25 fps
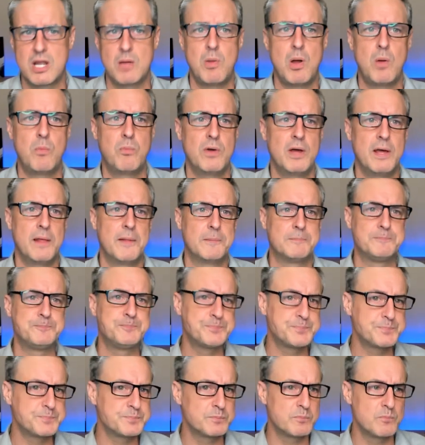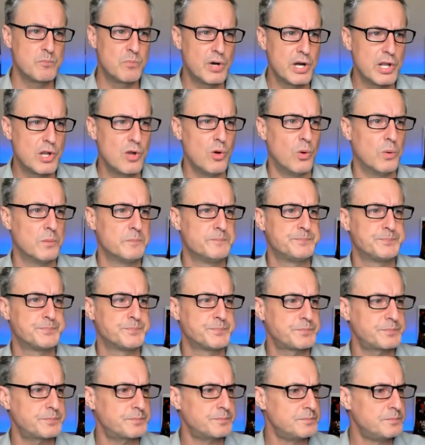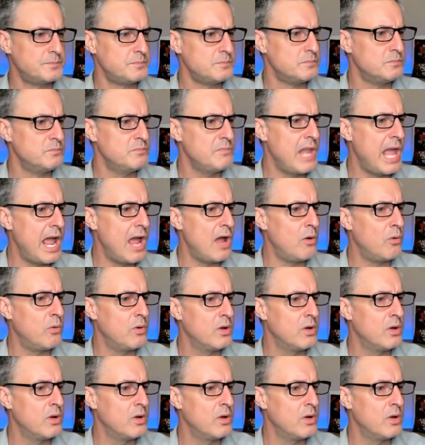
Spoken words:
with? Pretty cool. Now,